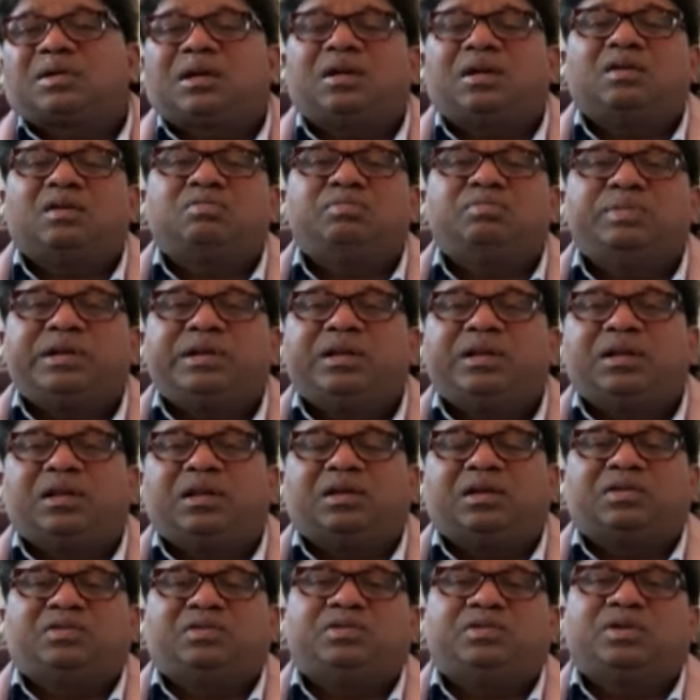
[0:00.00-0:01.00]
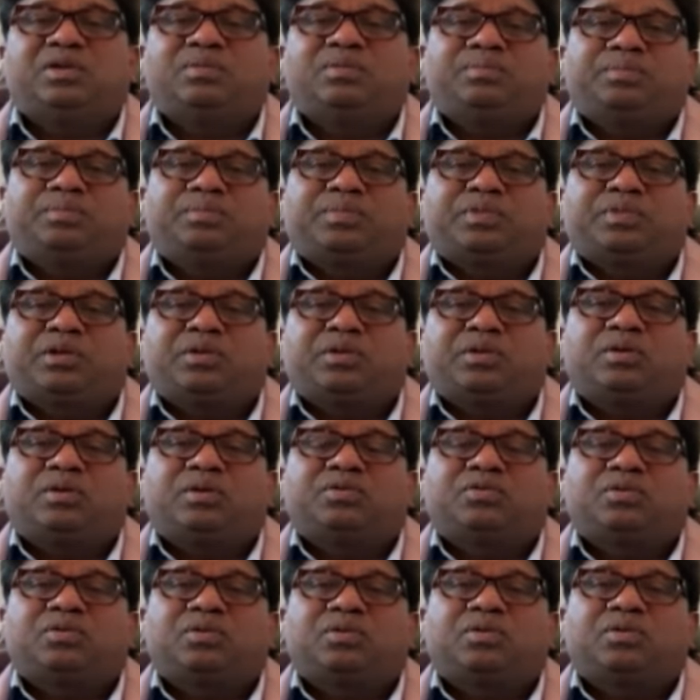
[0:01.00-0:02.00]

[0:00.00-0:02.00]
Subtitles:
kind of middle age, you know.